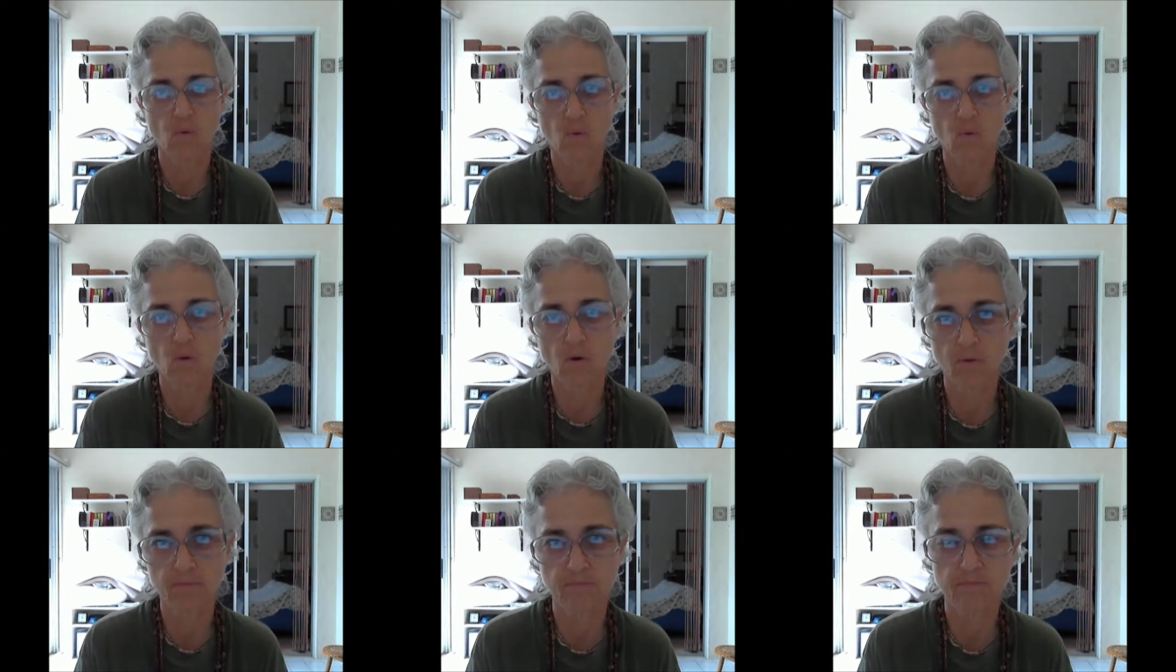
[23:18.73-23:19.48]

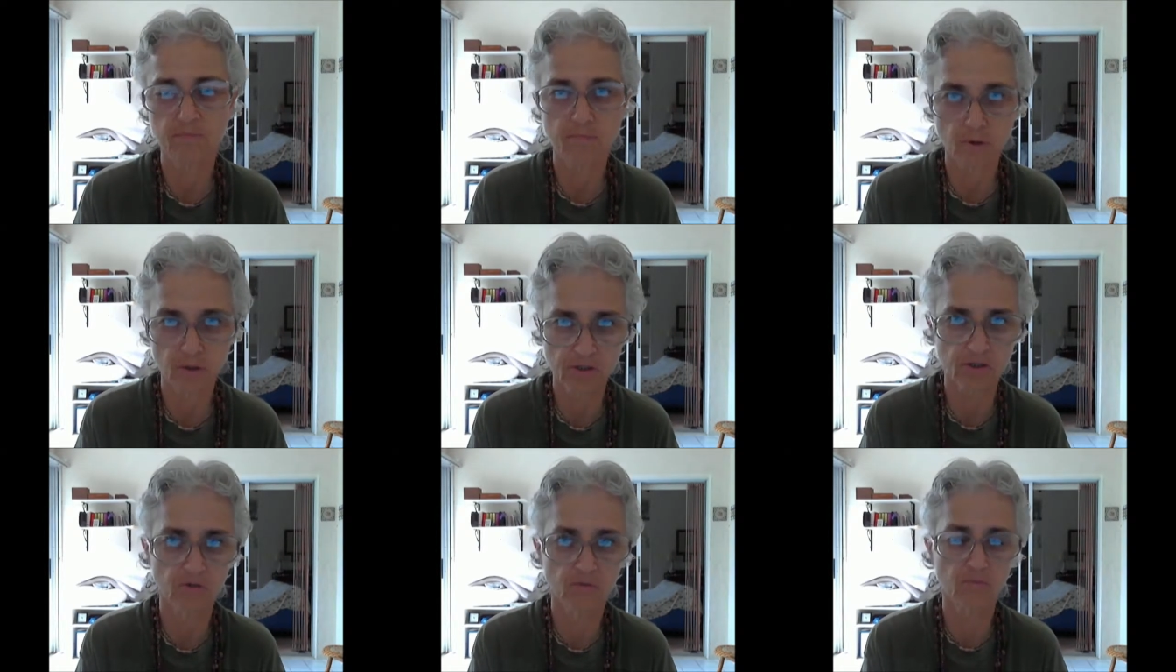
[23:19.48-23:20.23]
or
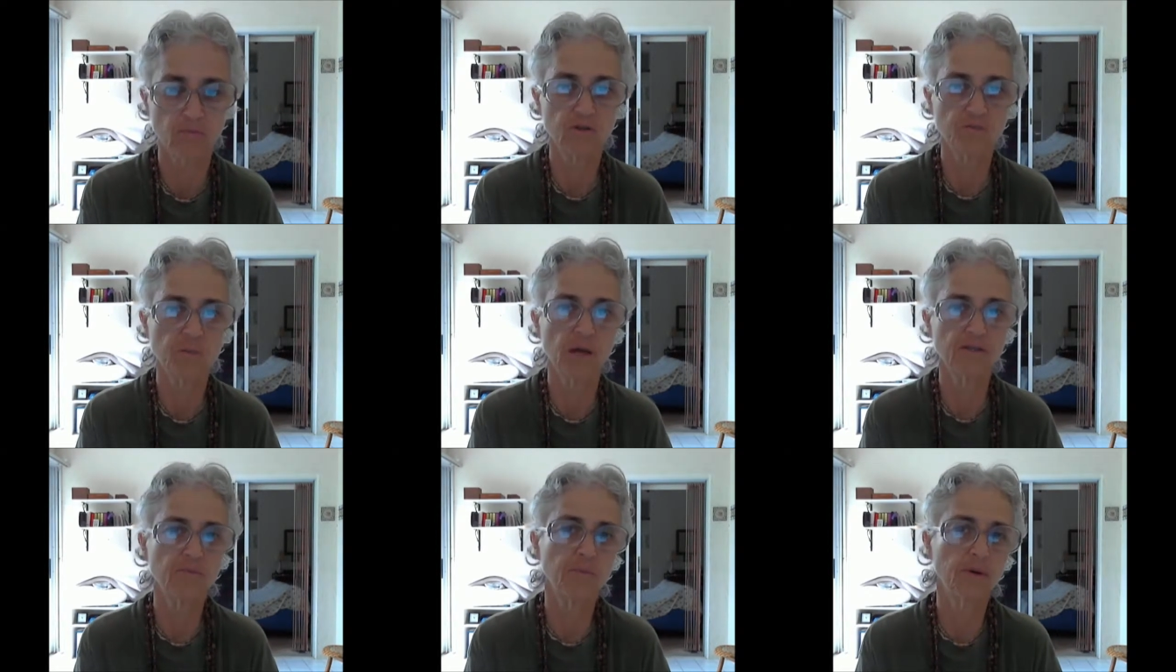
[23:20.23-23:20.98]
personal
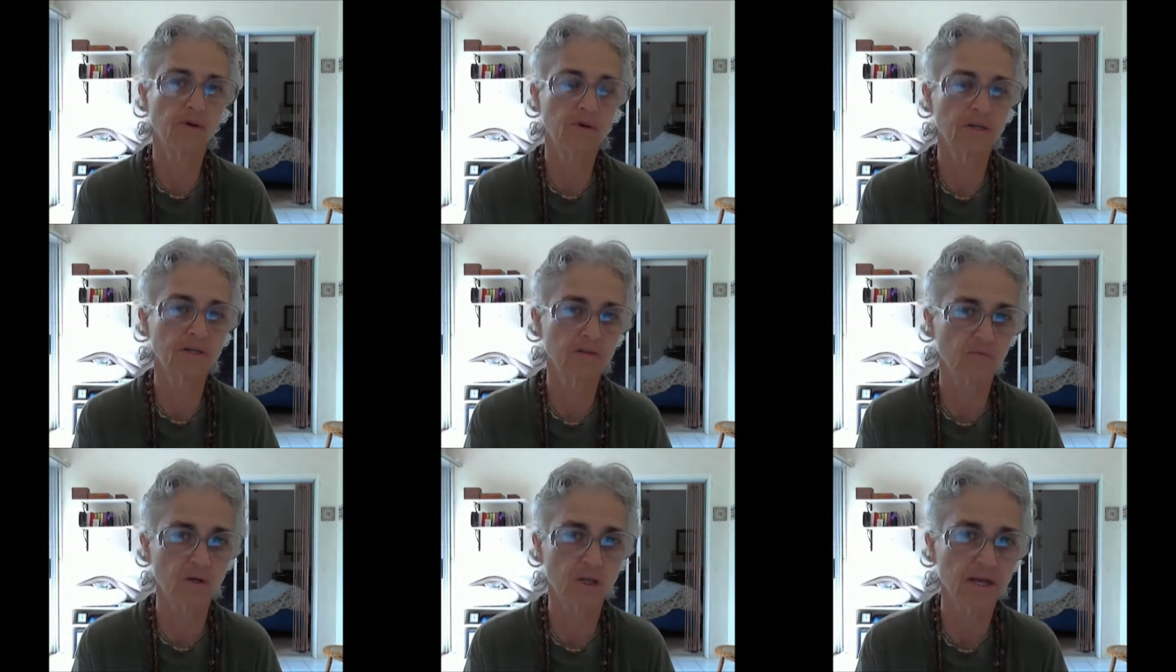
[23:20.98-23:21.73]
responsibilities
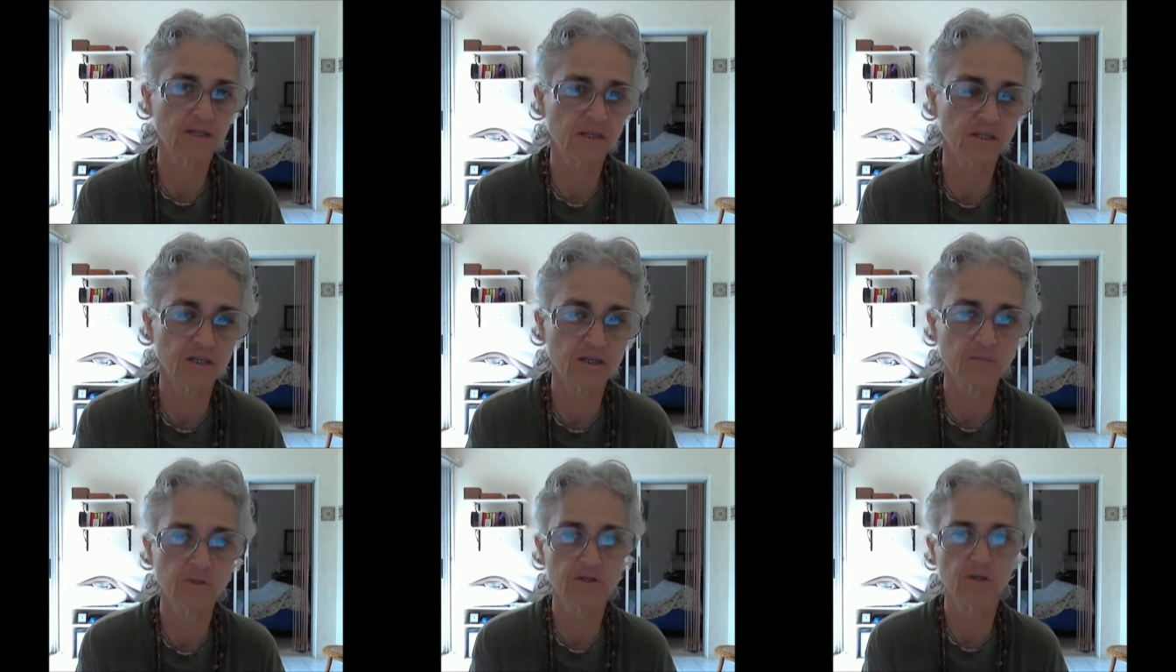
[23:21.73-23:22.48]
and
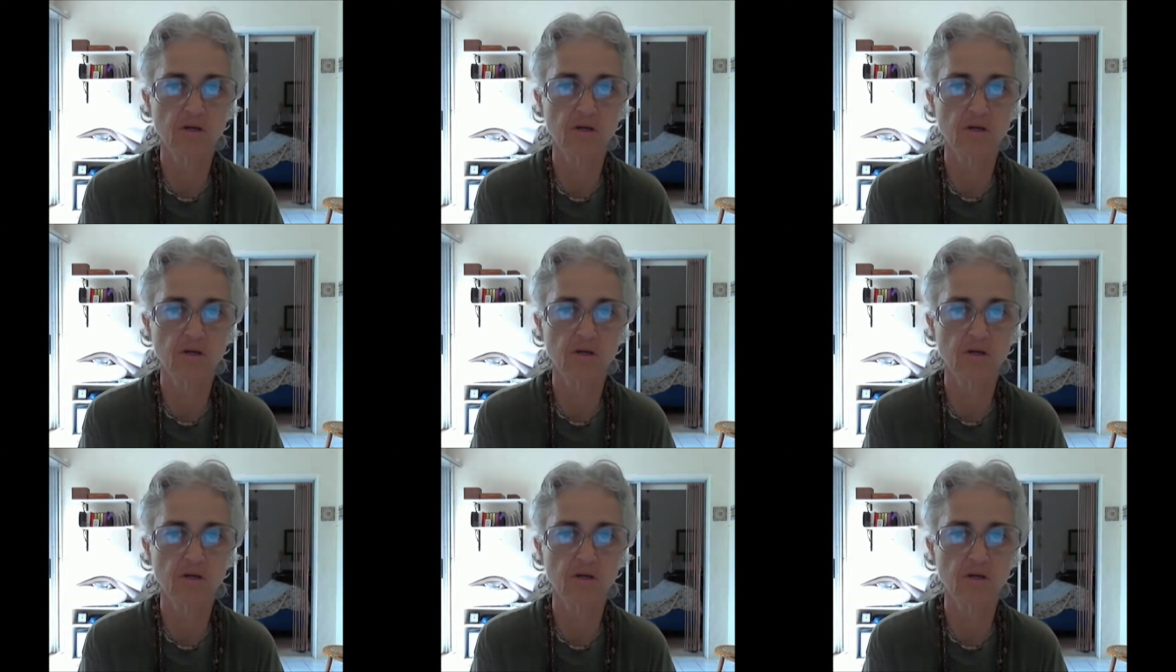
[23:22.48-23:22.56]
relationships,